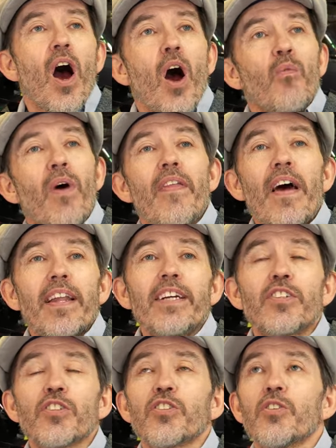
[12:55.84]
And where that
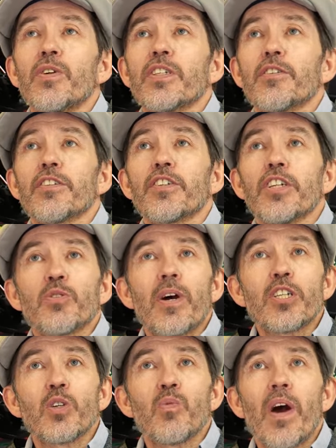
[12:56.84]
leads us to is a
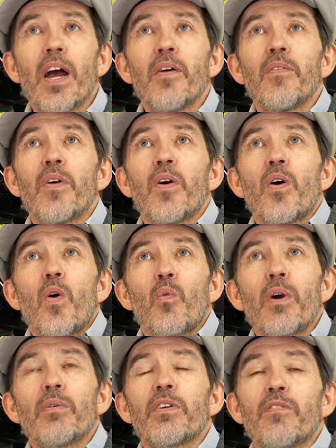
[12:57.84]
situation where
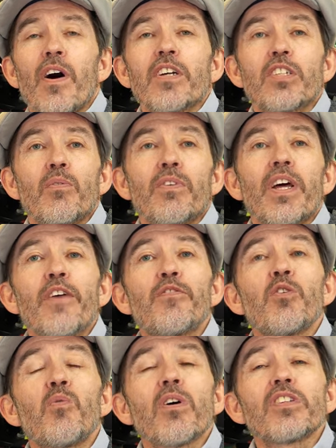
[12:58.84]
we would advise someone that
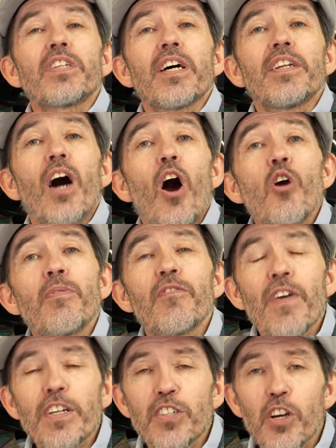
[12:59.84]
if you want an open
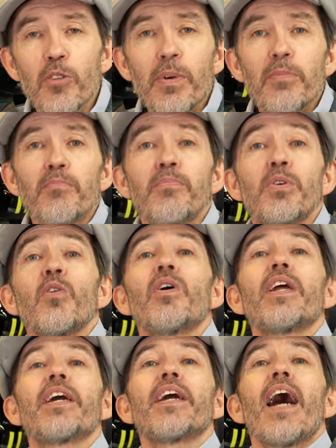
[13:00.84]
face helmet
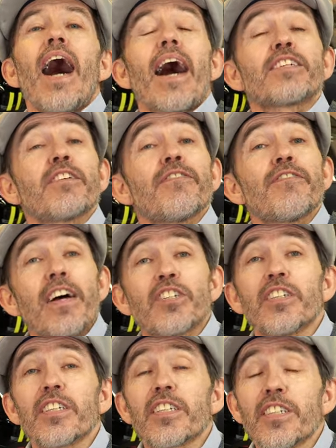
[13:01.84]
purely as a
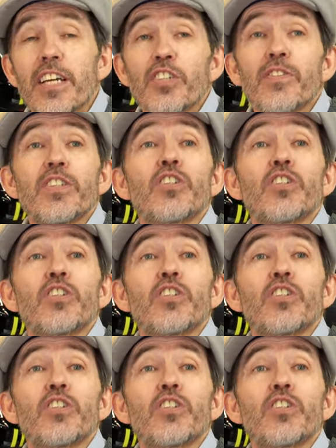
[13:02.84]
fashion accessory